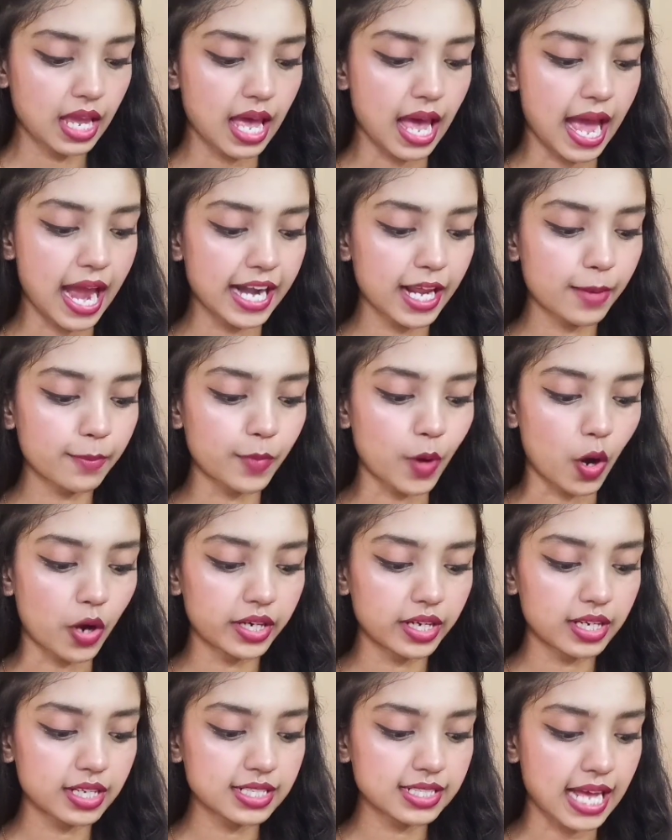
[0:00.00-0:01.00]
Adding
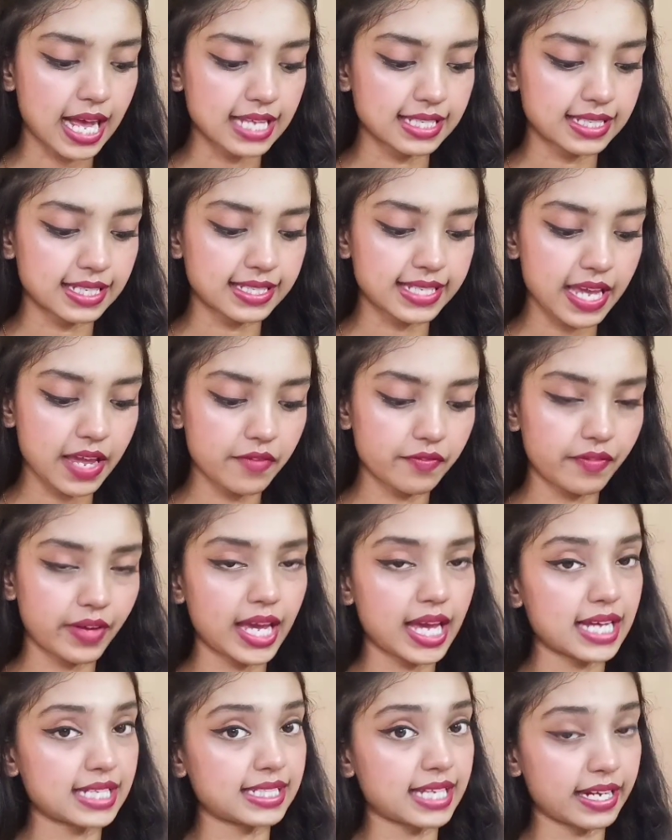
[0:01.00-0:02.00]
borders as the same
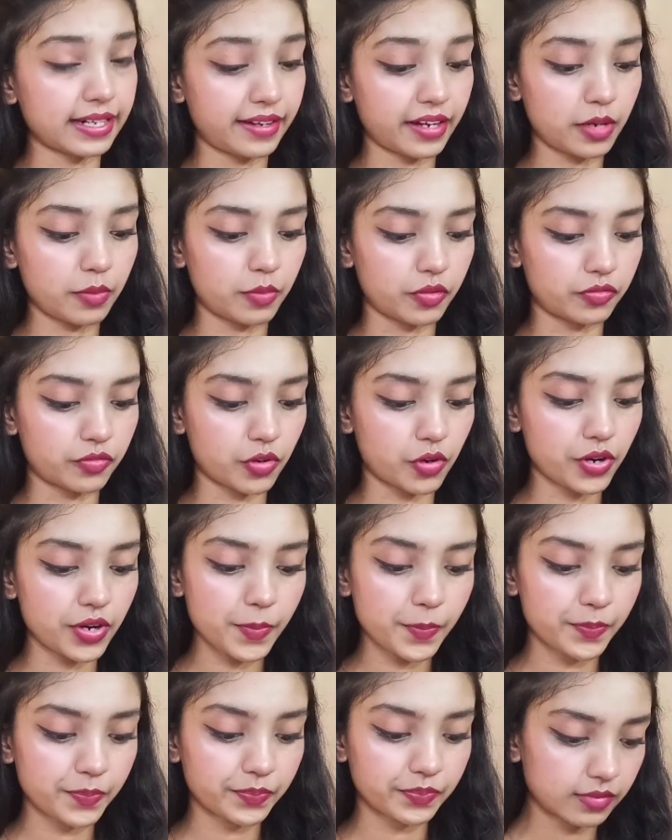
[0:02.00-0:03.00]
way as I did before.
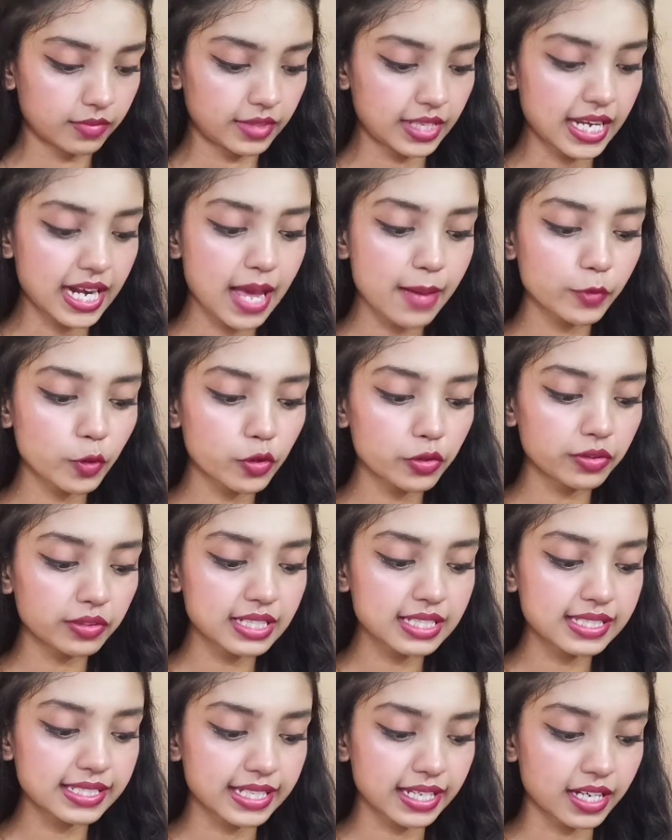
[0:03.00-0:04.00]
Then I'm going to
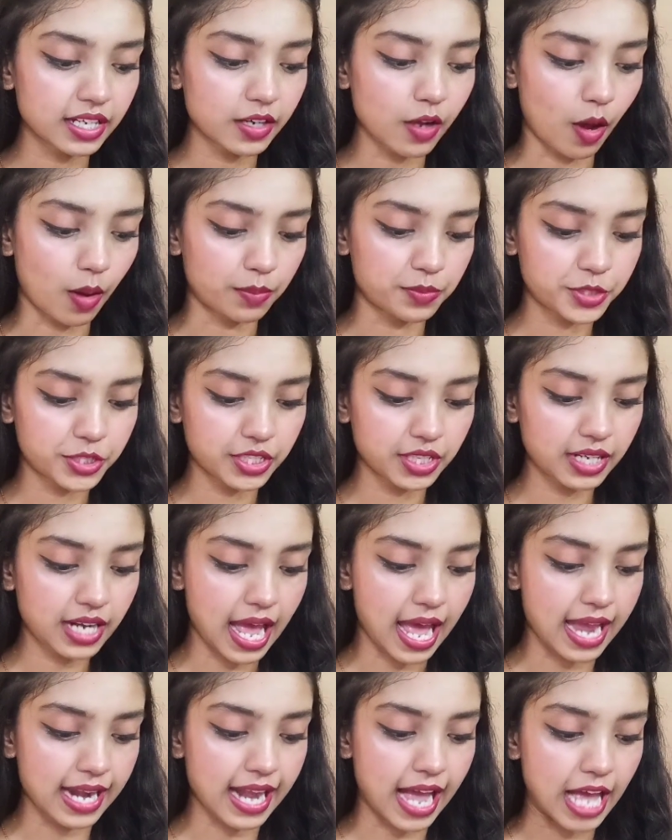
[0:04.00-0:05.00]
the sticker option
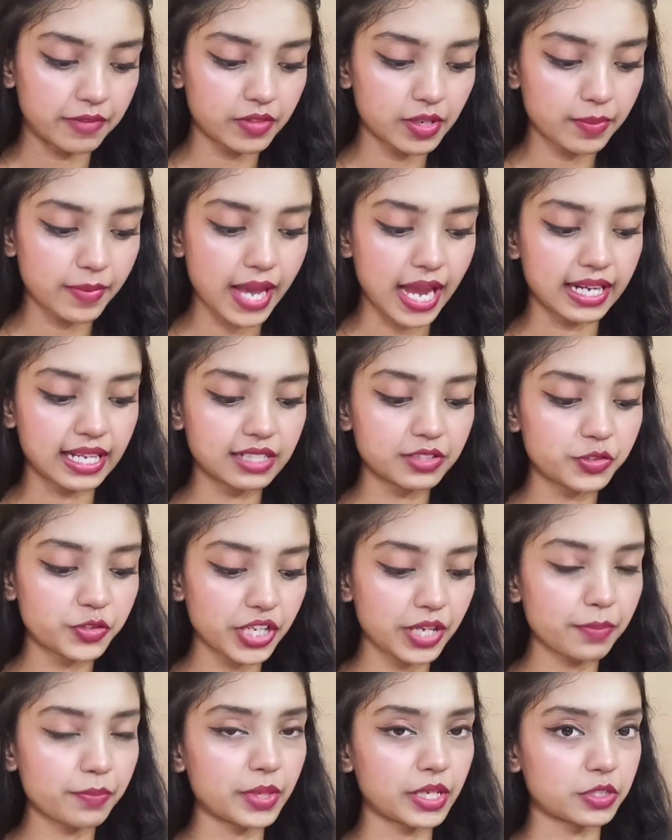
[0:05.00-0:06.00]
and I will be adding
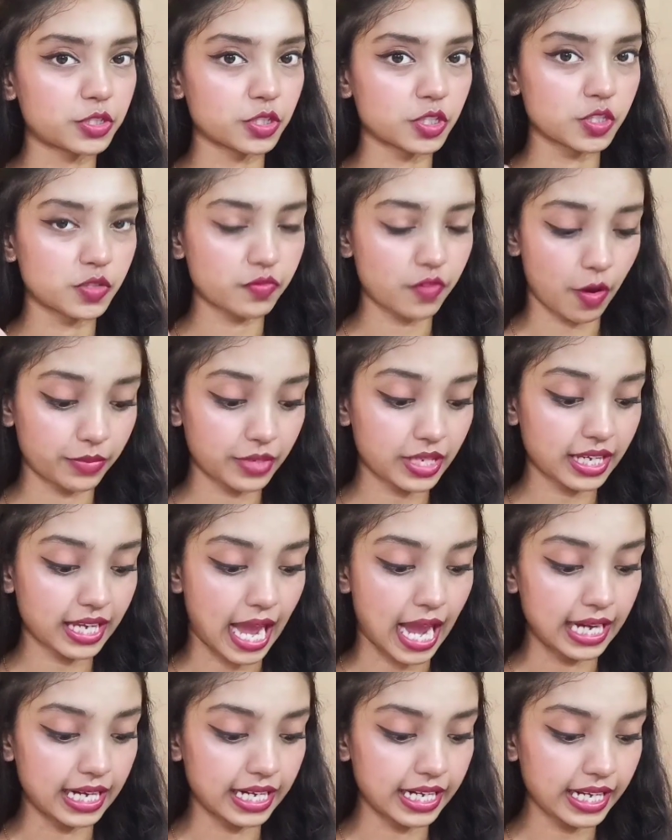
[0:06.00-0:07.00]
3 pictures the
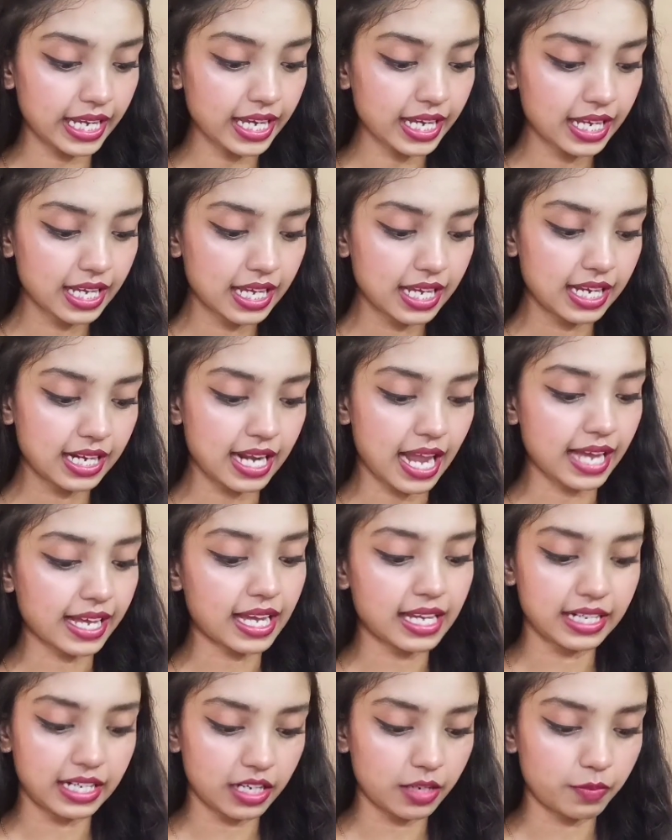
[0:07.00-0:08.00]
gallery like
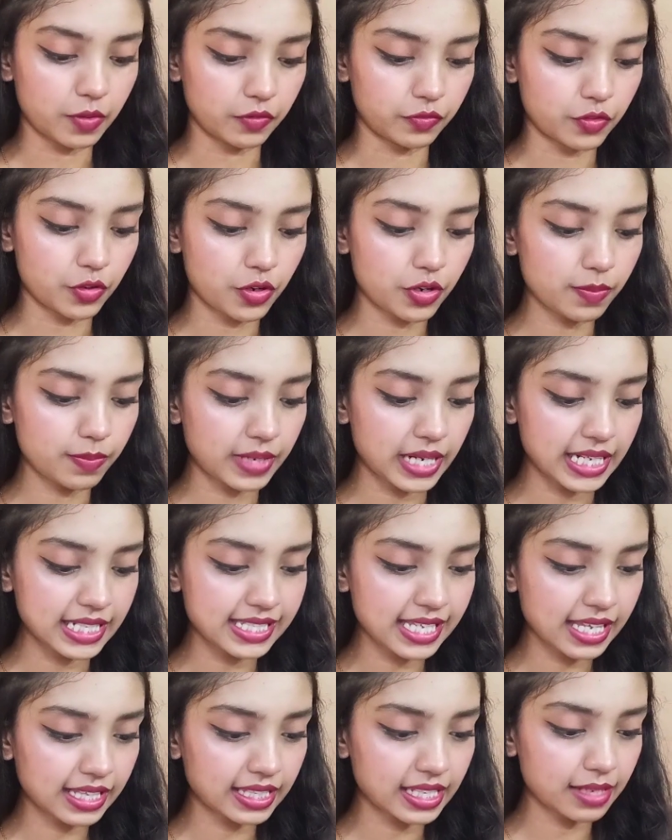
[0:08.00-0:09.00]
I did before,
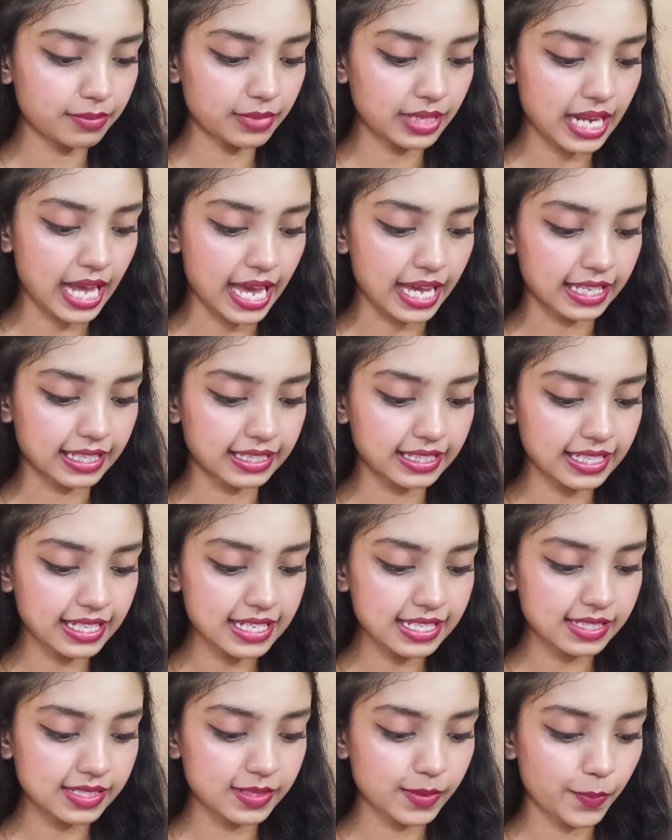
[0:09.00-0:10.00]
placing them like this.